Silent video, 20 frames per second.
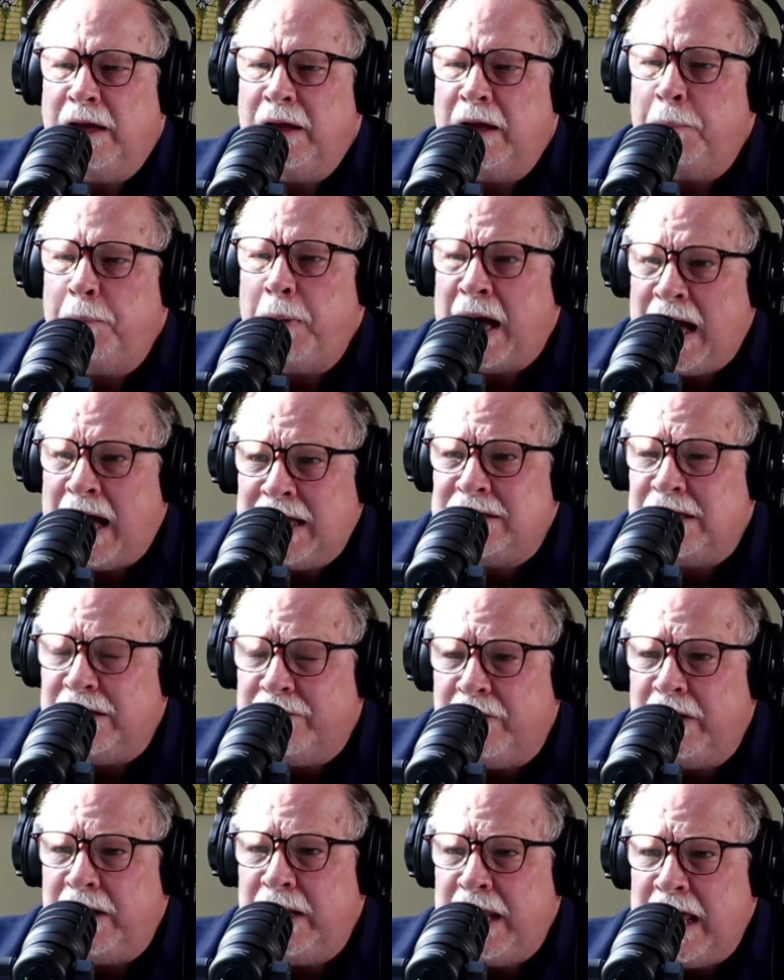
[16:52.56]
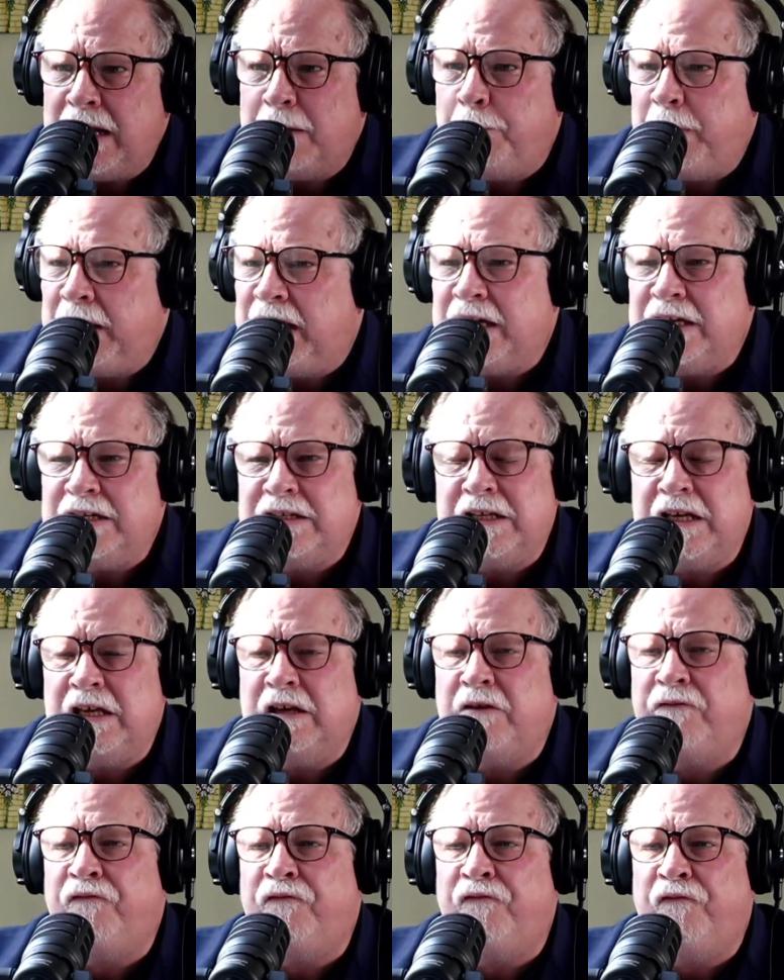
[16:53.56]
a positive, a net, because it
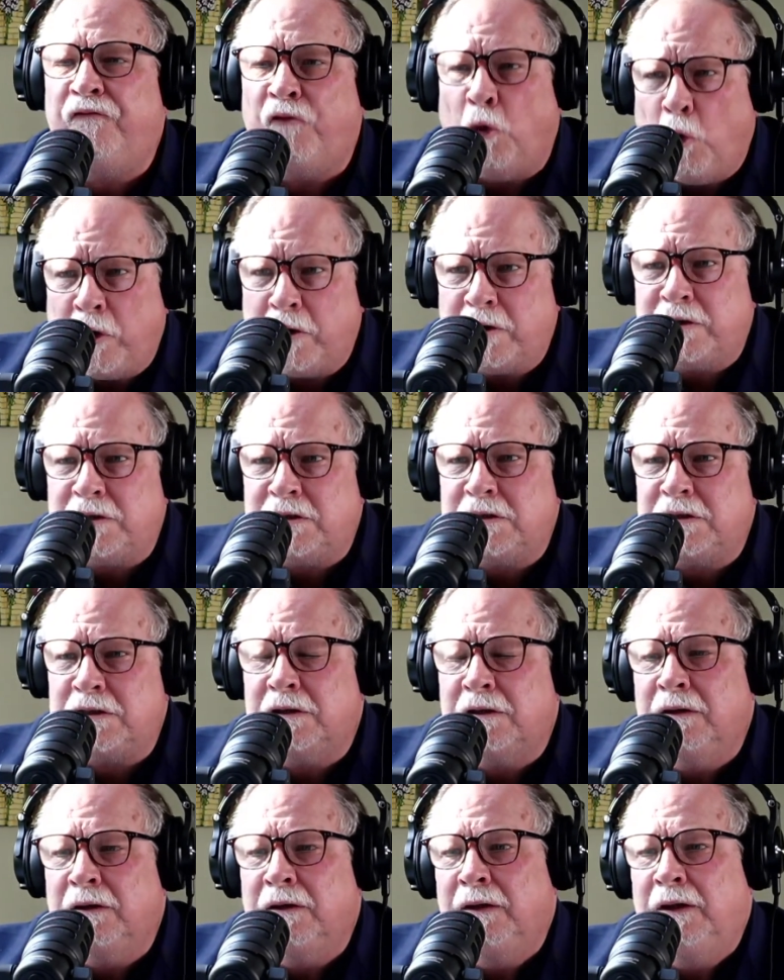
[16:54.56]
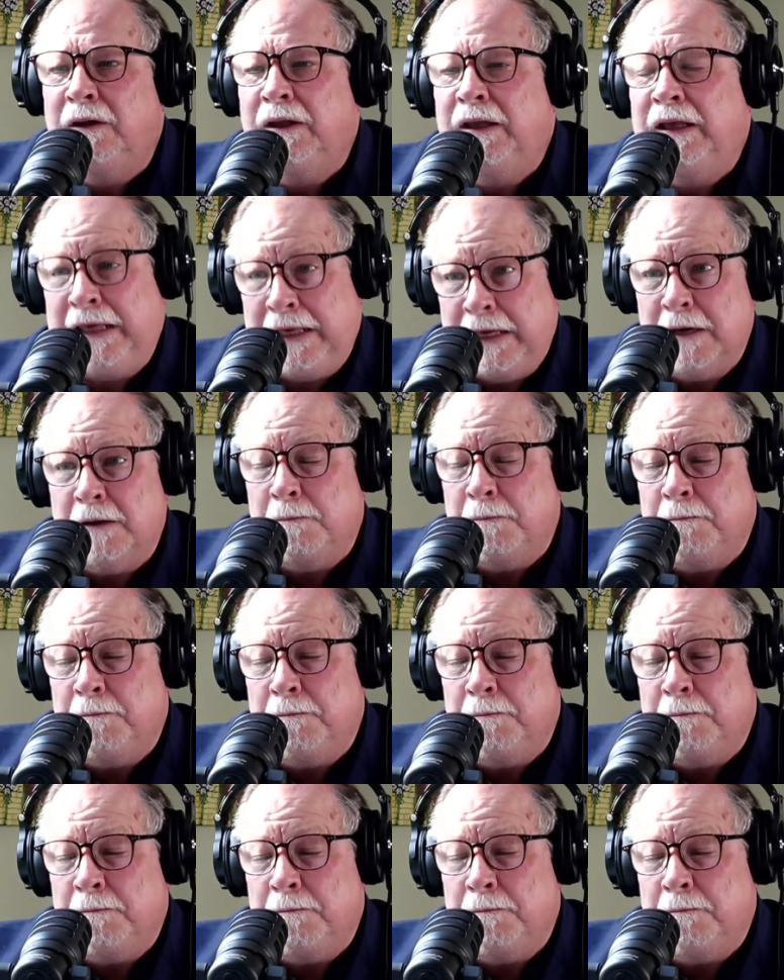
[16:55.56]
forced him